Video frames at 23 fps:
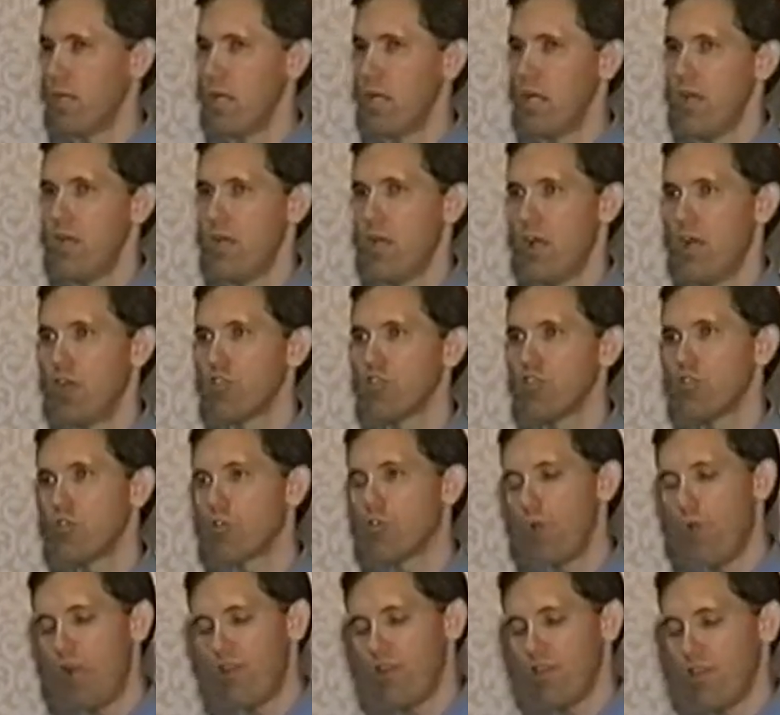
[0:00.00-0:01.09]
They also
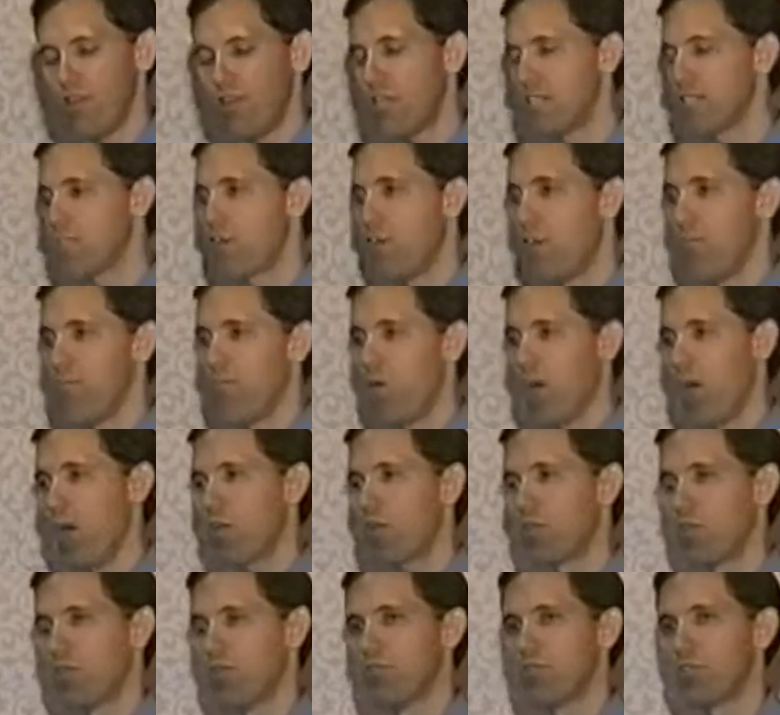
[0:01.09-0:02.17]
created things called
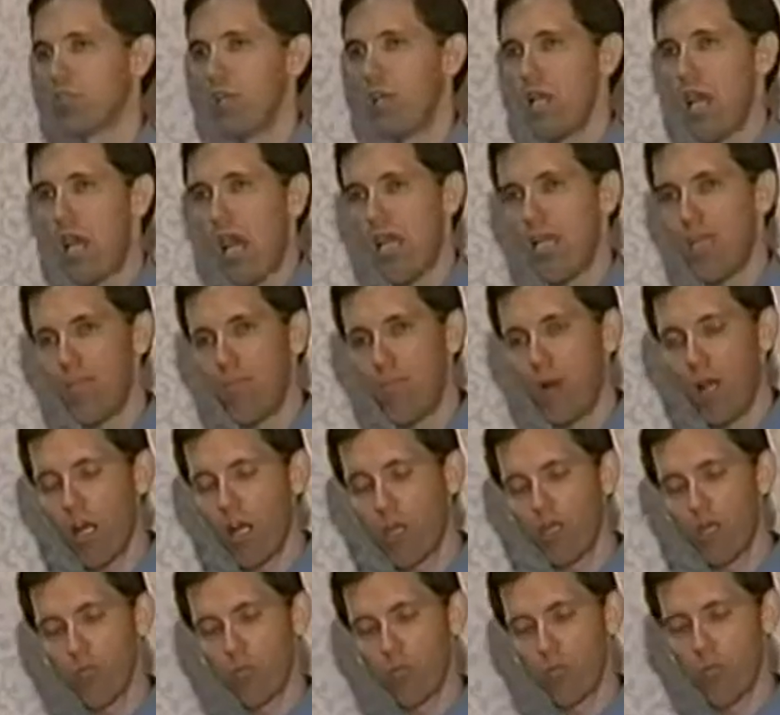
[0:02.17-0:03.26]
markers. And the
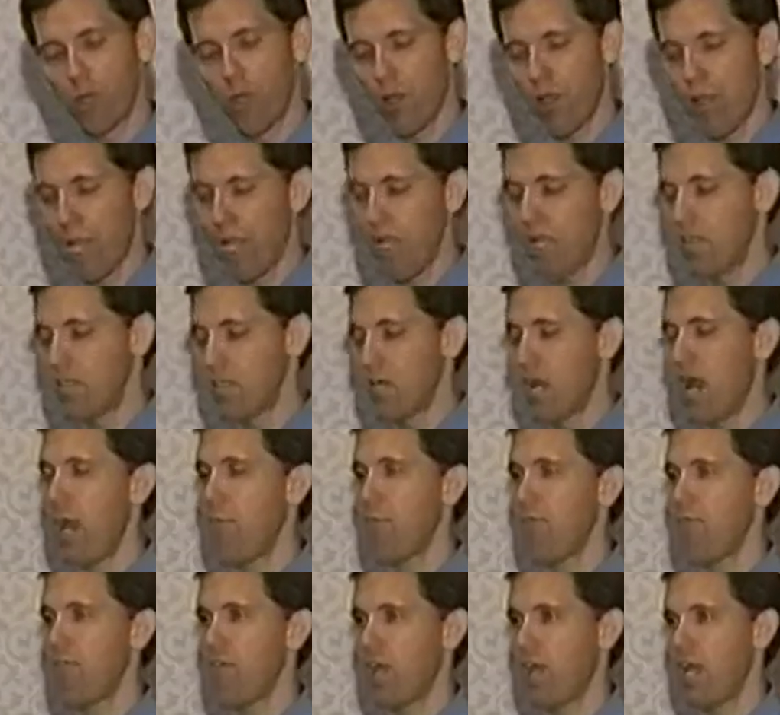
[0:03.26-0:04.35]
markers were laid on top
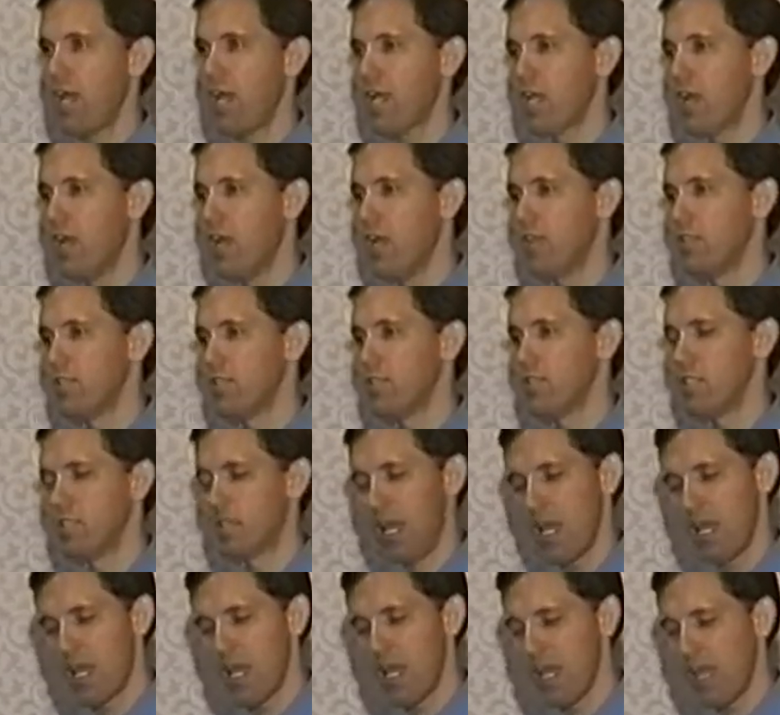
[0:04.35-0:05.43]
of the icons to
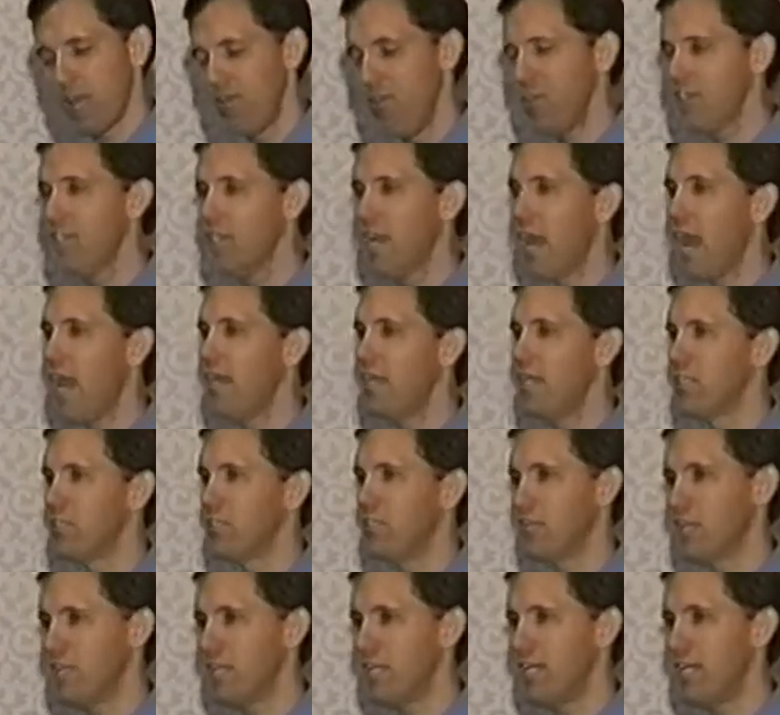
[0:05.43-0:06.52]
say, this guy is
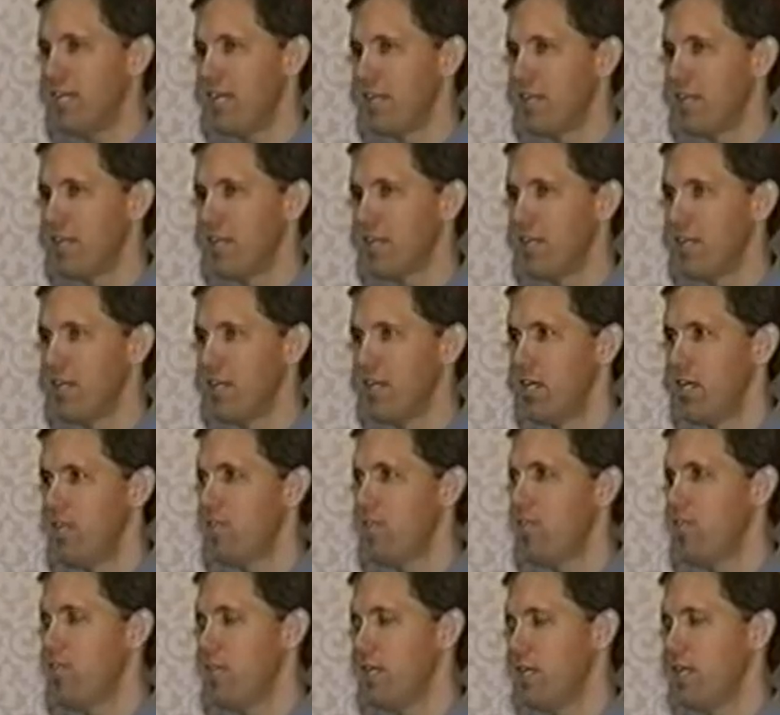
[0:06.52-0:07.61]
fatigued. His
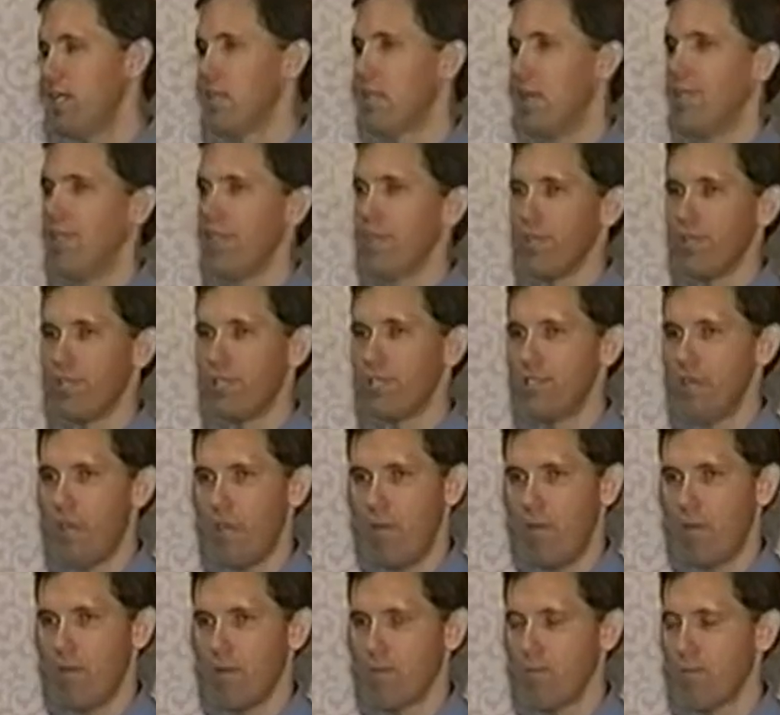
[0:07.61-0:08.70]
fatigue level is
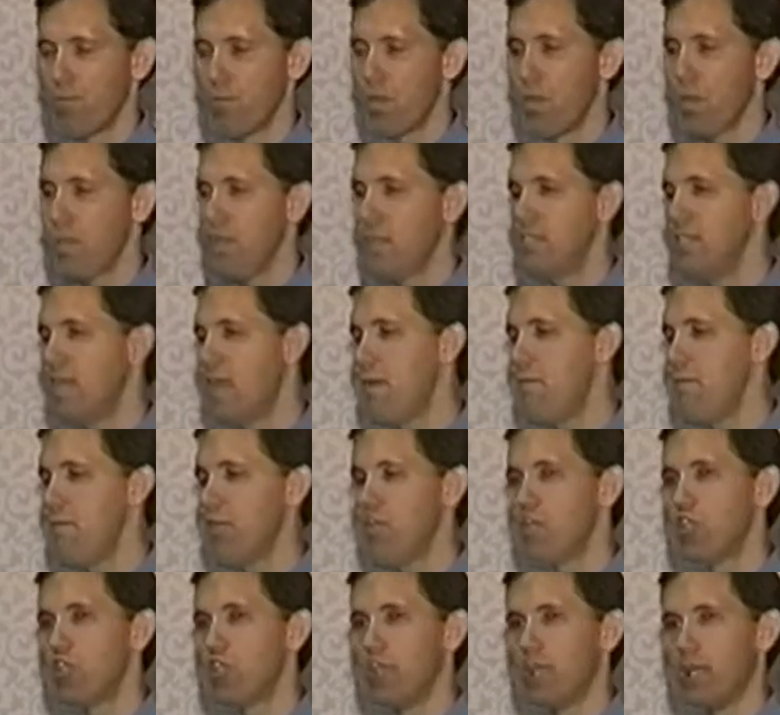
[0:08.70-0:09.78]
10. His
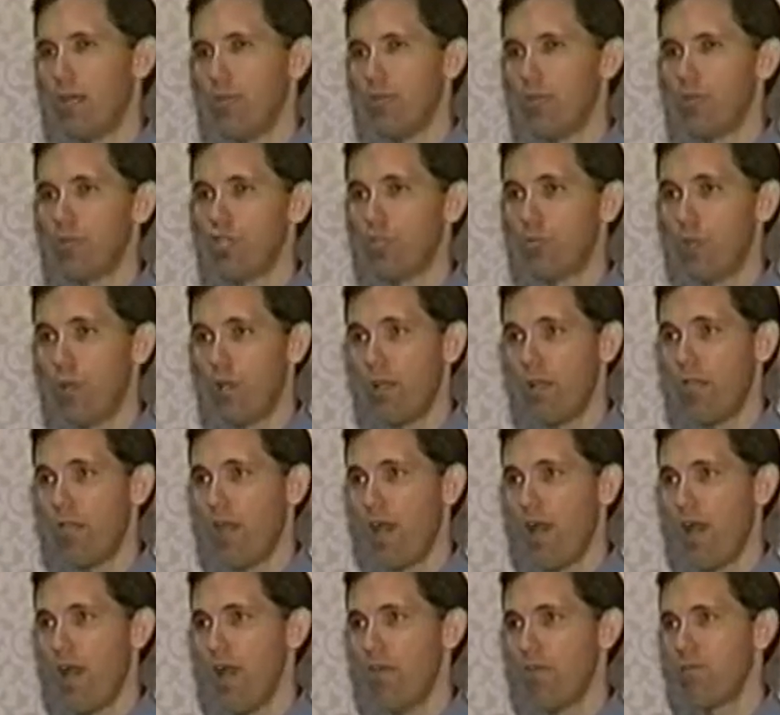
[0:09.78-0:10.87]
ammunition level is
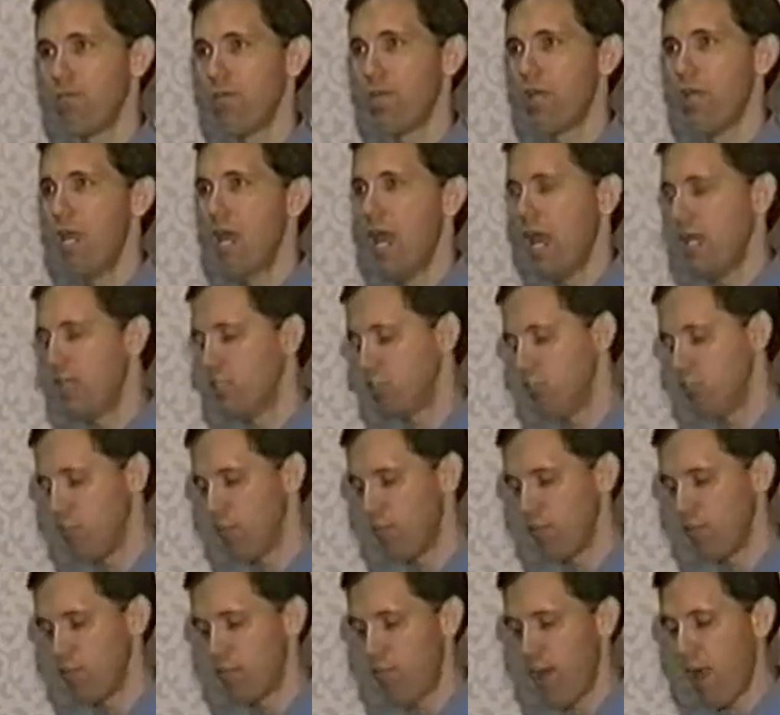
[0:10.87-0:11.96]
25. And so you
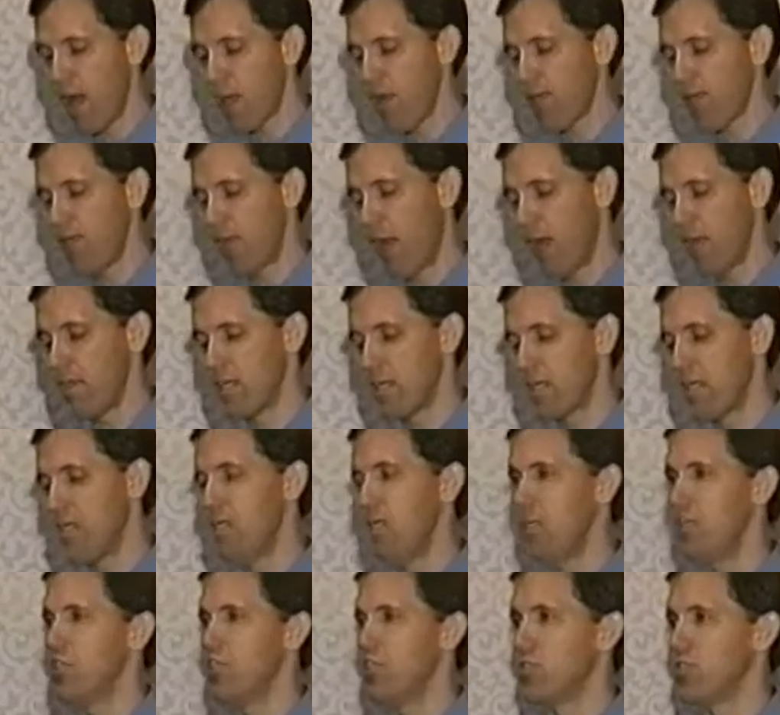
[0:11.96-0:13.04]
could modify the
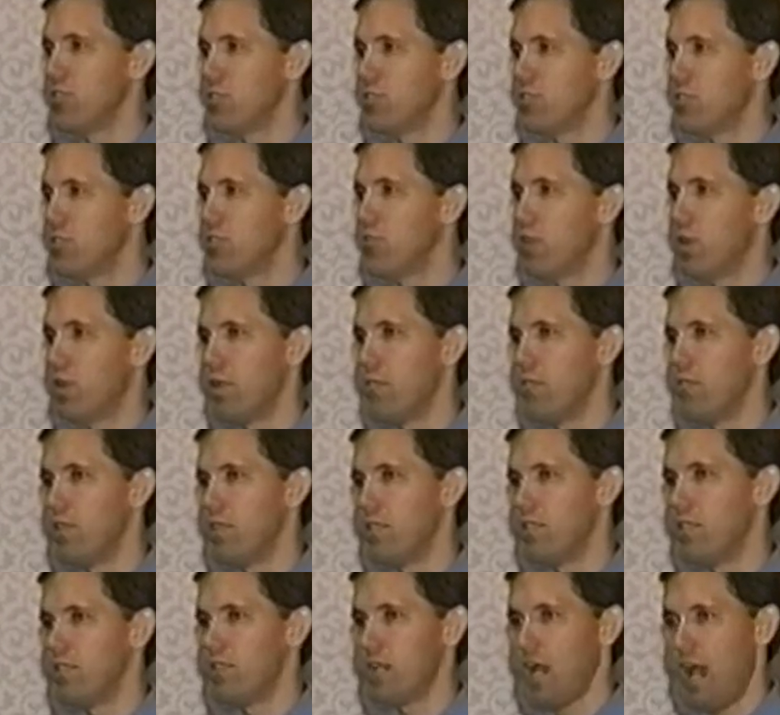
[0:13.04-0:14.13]
conditions of each one of
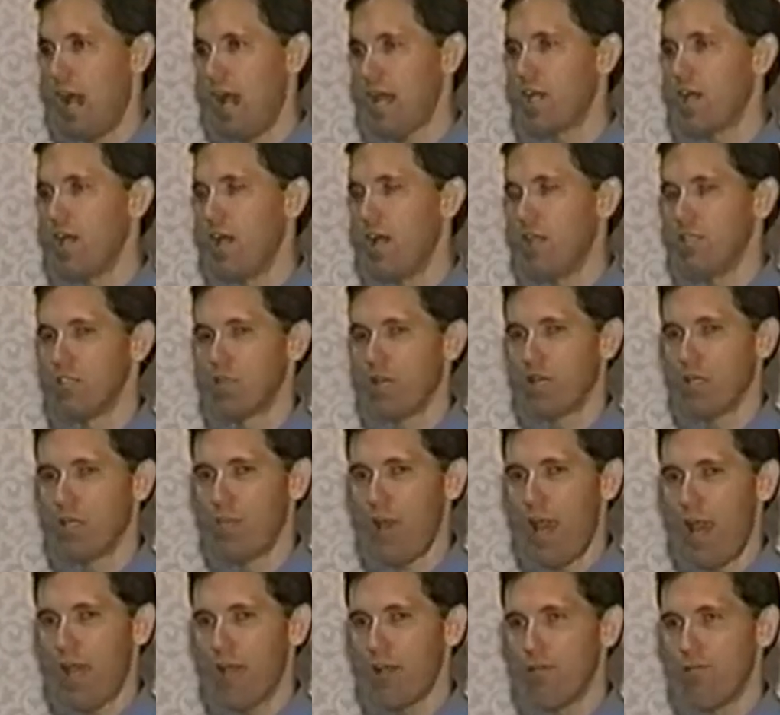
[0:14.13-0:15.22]
these icons on the
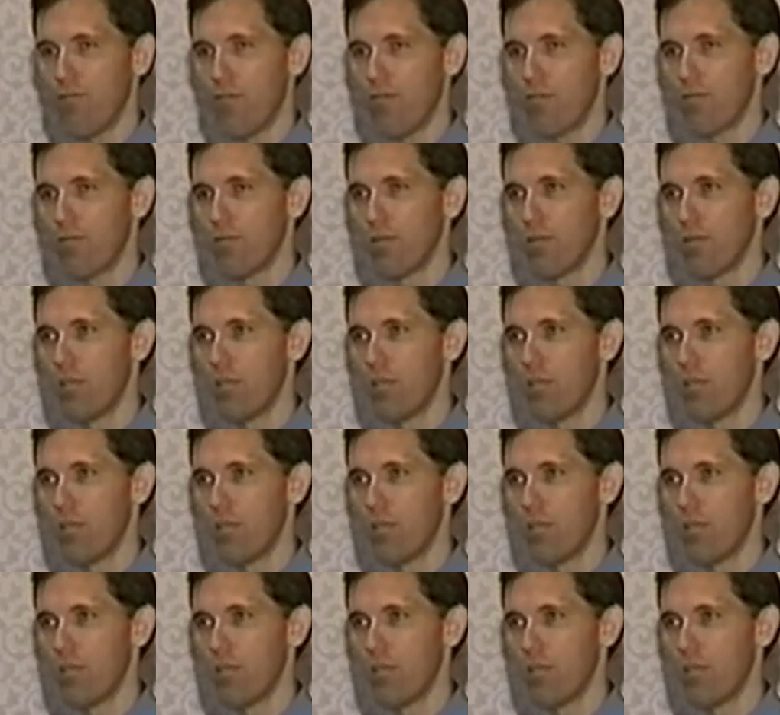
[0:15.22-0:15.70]
battlefield.